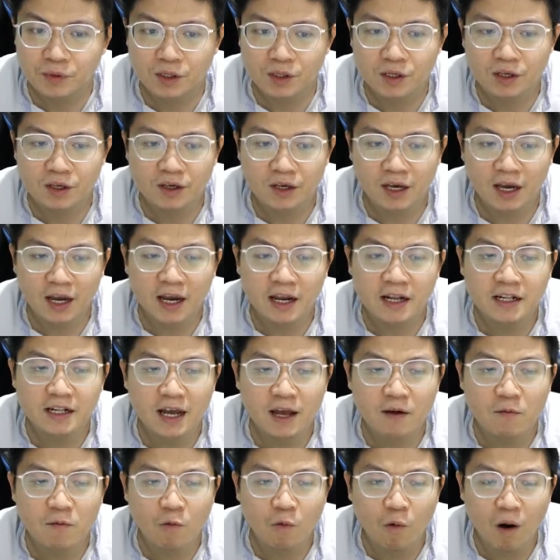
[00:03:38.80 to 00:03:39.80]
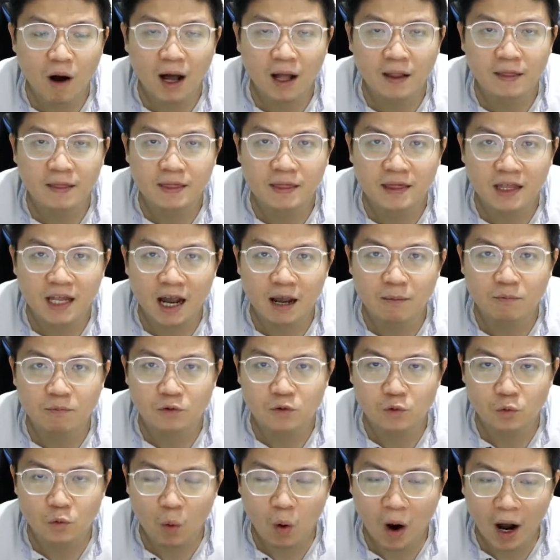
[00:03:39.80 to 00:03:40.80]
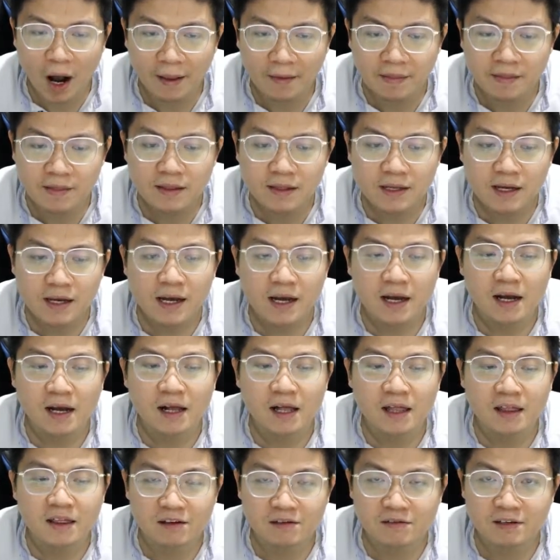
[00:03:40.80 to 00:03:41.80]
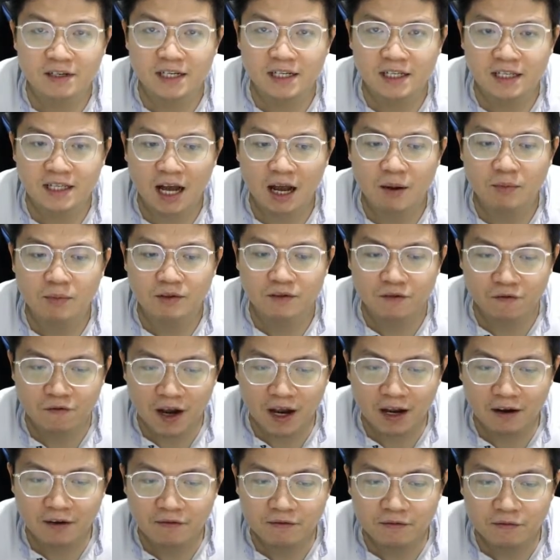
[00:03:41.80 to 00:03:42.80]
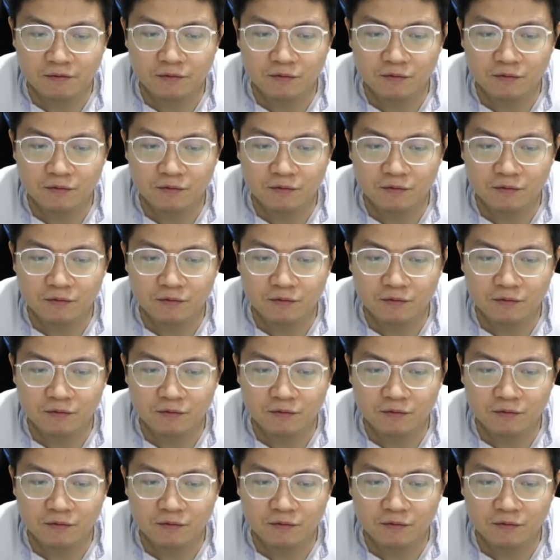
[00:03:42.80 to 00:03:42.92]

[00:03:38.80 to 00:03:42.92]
Okay, then 1 times 1, 3 times 5.